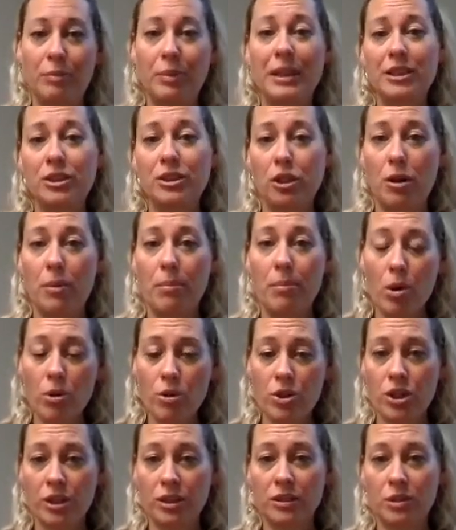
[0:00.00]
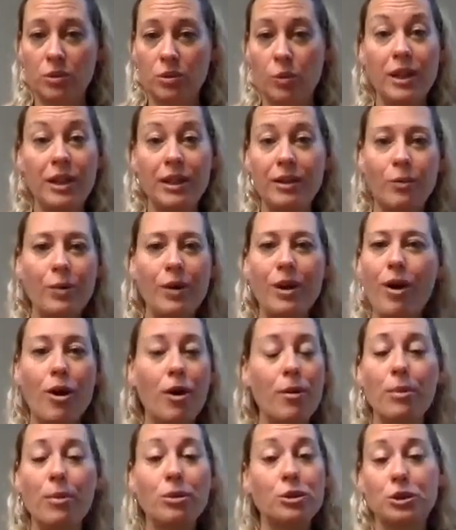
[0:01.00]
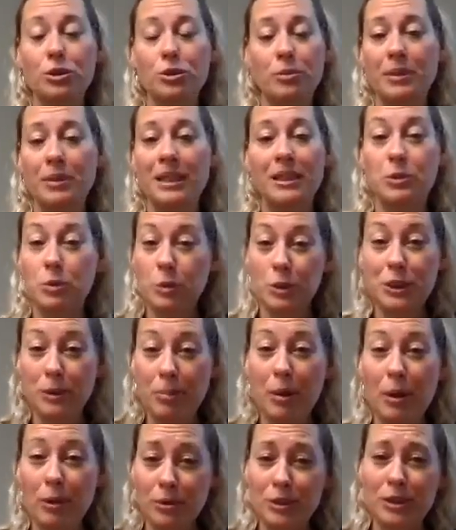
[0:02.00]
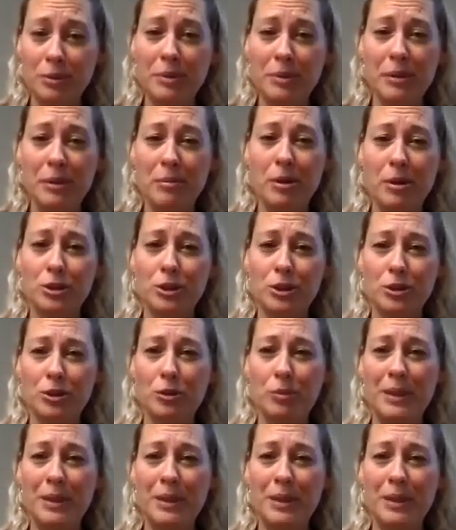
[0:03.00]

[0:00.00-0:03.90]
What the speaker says: because our emotions, we are emotional beings. We're supposed to be emotional